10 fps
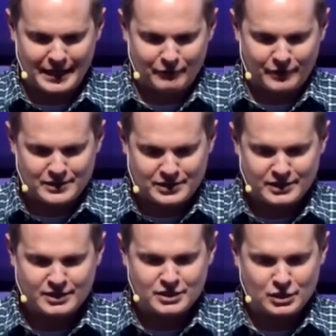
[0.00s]
And friends,
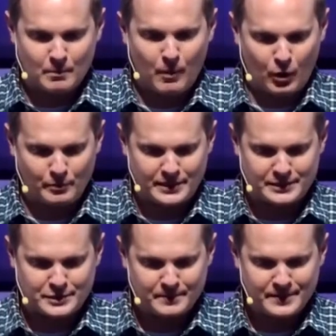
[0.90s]
this is the
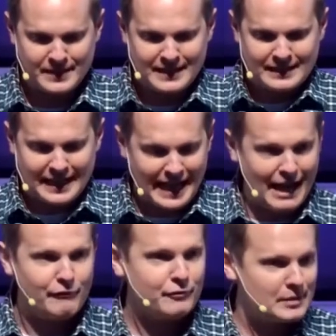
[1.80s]
moment that
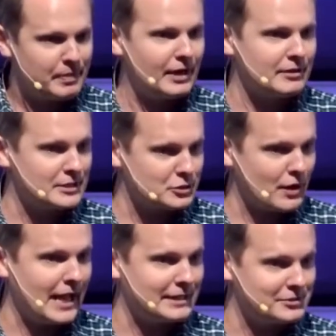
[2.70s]
every parent
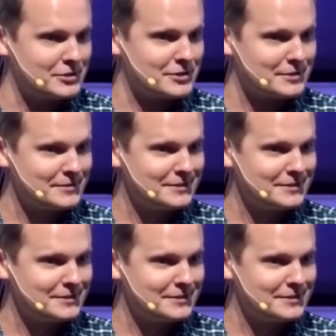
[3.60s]
dreads.